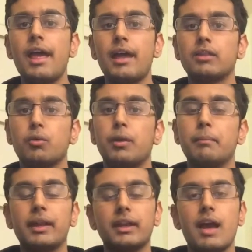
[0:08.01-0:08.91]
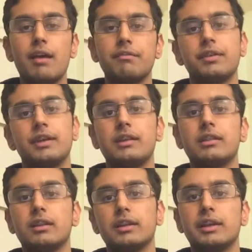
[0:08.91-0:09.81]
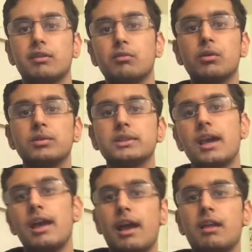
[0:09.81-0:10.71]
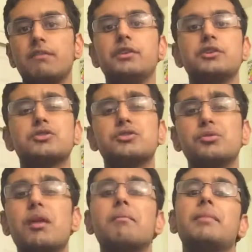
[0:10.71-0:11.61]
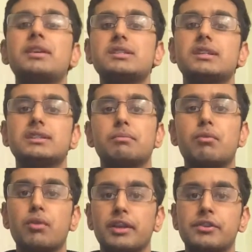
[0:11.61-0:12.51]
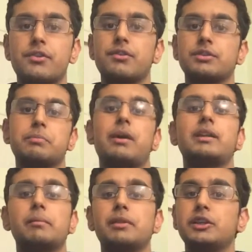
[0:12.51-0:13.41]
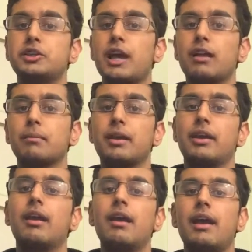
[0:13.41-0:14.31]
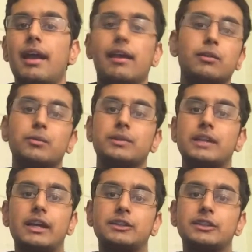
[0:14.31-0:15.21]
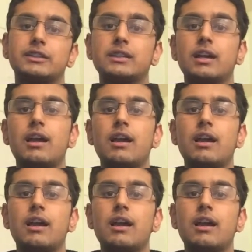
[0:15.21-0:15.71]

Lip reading: and Laurie Metcalf in the leading roles and features two amazing supporting turns by Timothée Chalamet and Hedges.